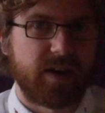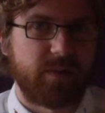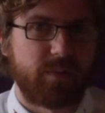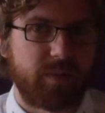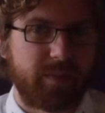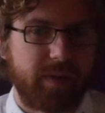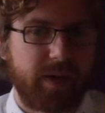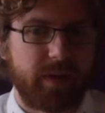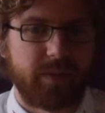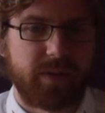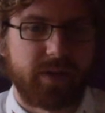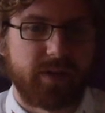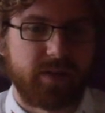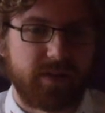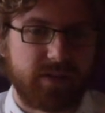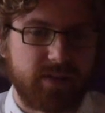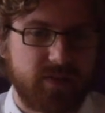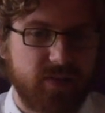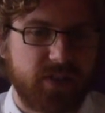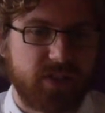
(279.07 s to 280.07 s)
that would be able
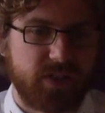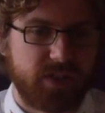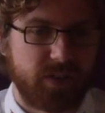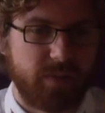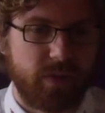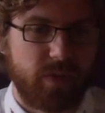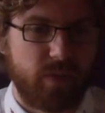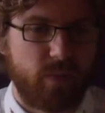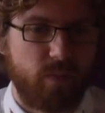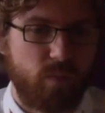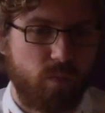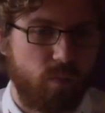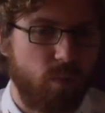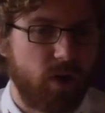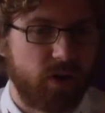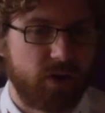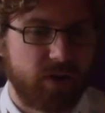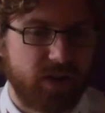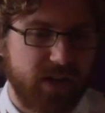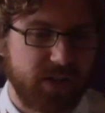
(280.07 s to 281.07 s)
to, essentially with
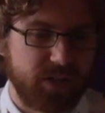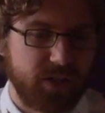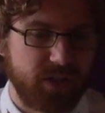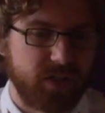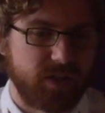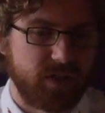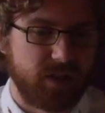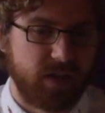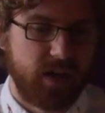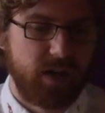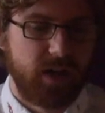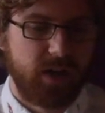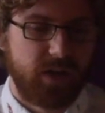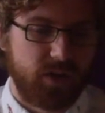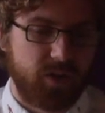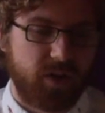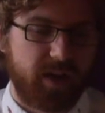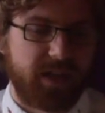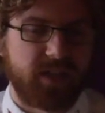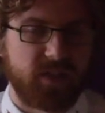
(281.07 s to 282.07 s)
water tension,
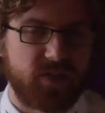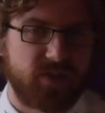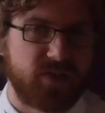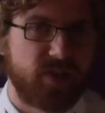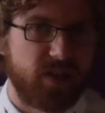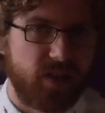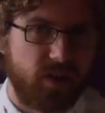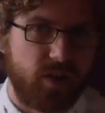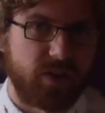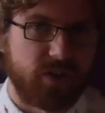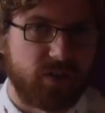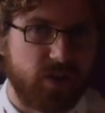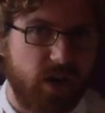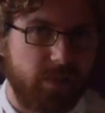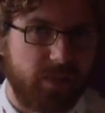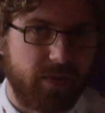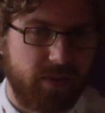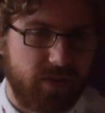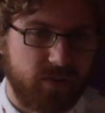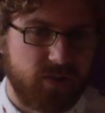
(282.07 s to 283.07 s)
trying to sit on
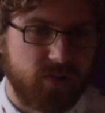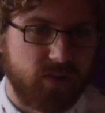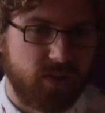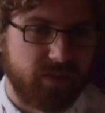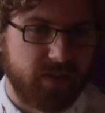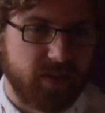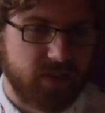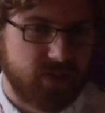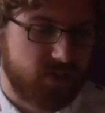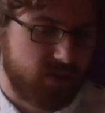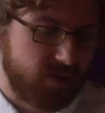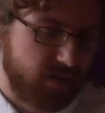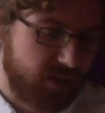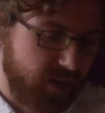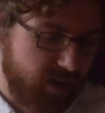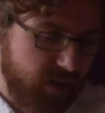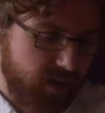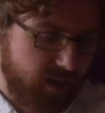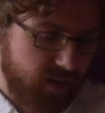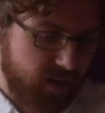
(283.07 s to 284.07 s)
top of the surface.
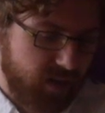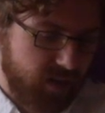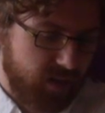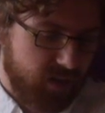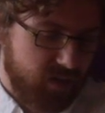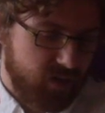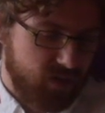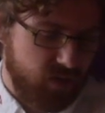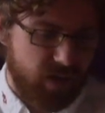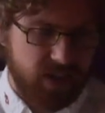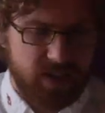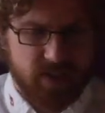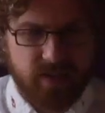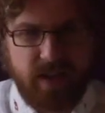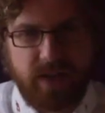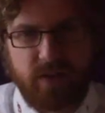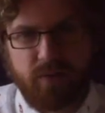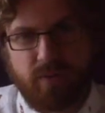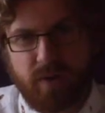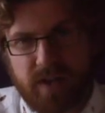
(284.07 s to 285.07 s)
So
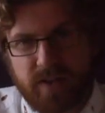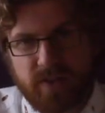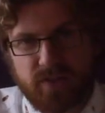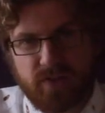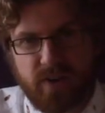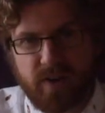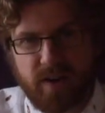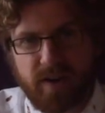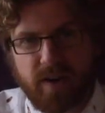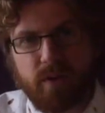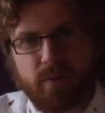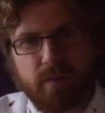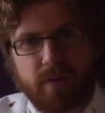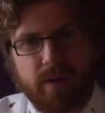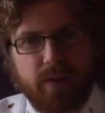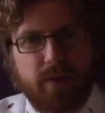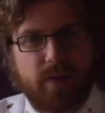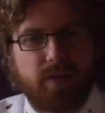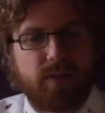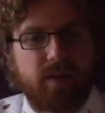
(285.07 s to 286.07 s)
that's kind of where I started out
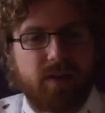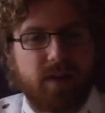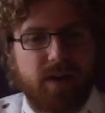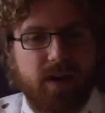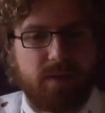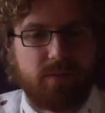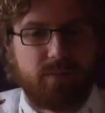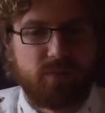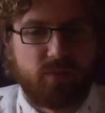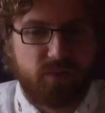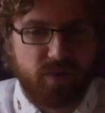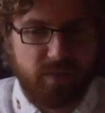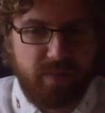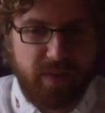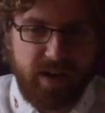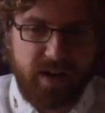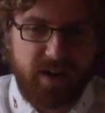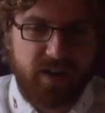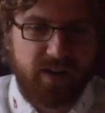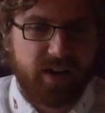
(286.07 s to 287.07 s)
with.
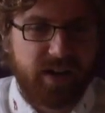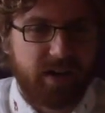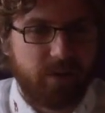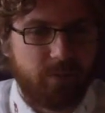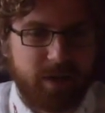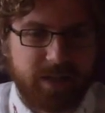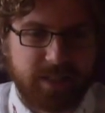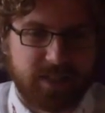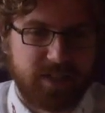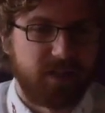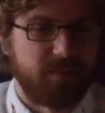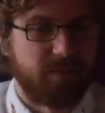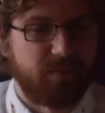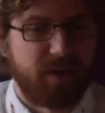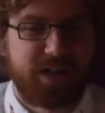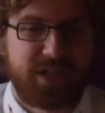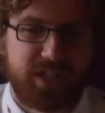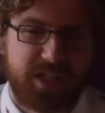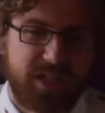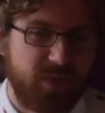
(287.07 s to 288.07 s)
From there I went in a
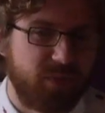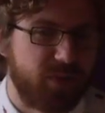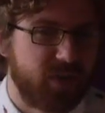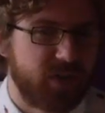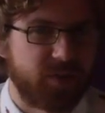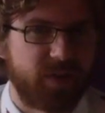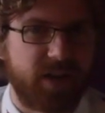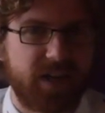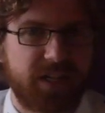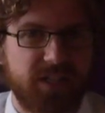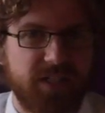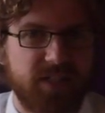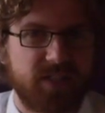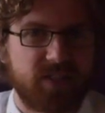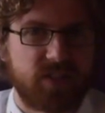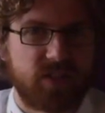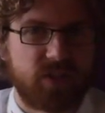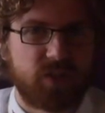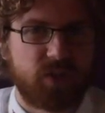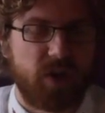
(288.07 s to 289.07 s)
bunch of different
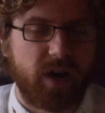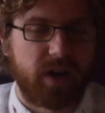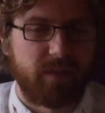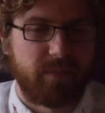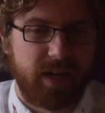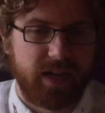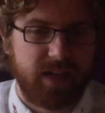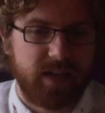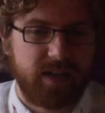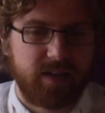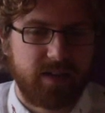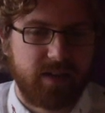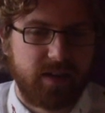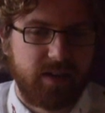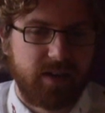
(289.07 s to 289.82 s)
directions to try and make